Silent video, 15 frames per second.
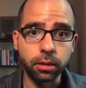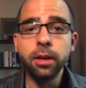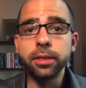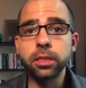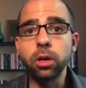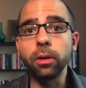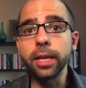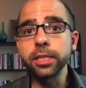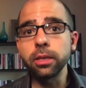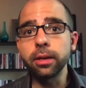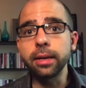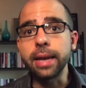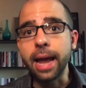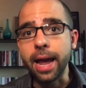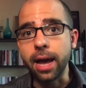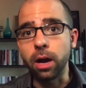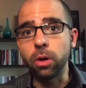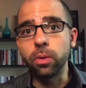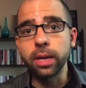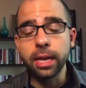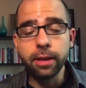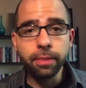So let's look at how,
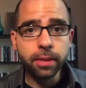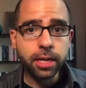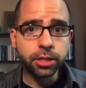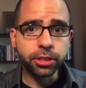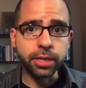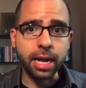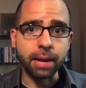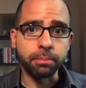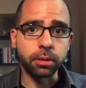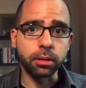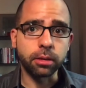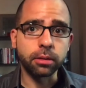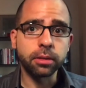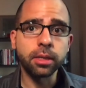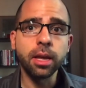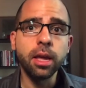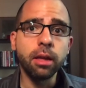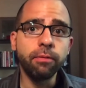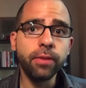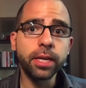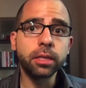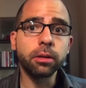in these chapters,
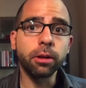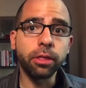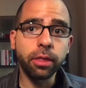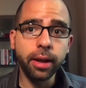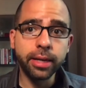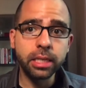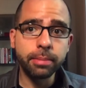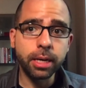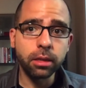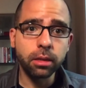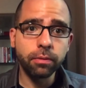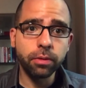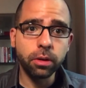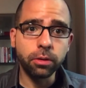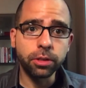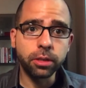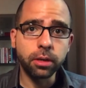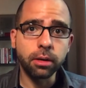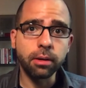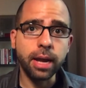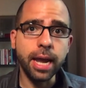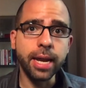Victor thinks about the
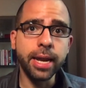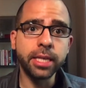future and his